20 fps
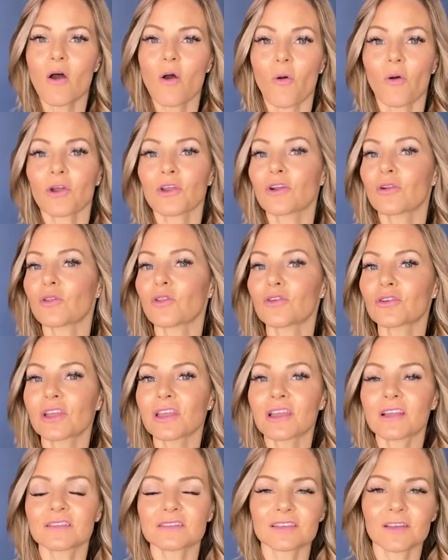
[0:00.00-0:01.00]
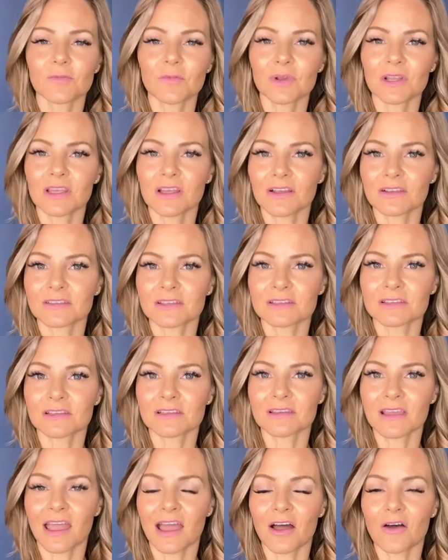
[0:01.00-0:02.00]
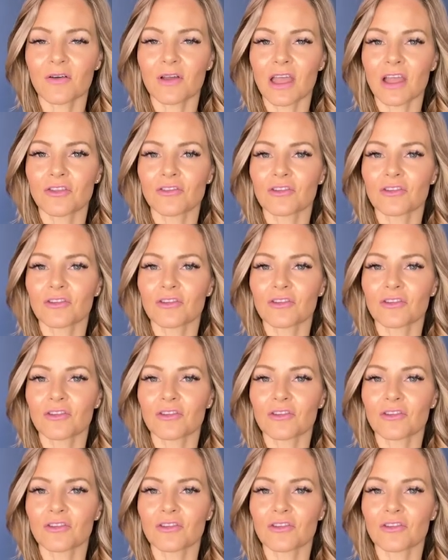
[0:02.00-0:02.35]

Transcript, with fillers: or you're looking at somebody else's account and